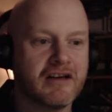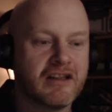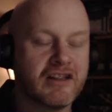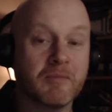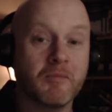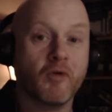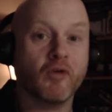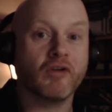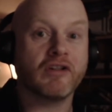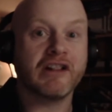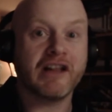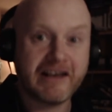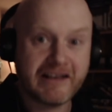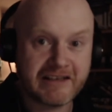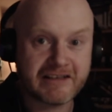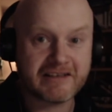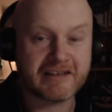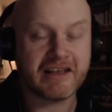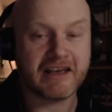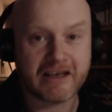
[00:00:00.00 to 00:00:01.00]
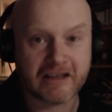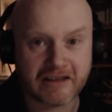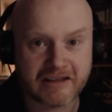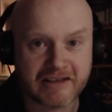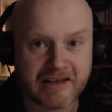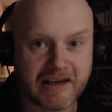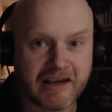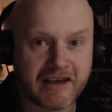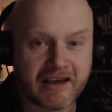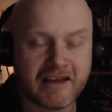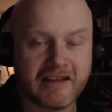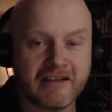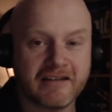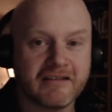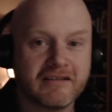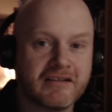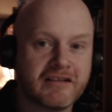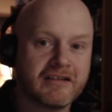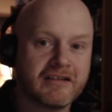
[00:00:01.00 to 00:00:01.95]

the more light they can take in.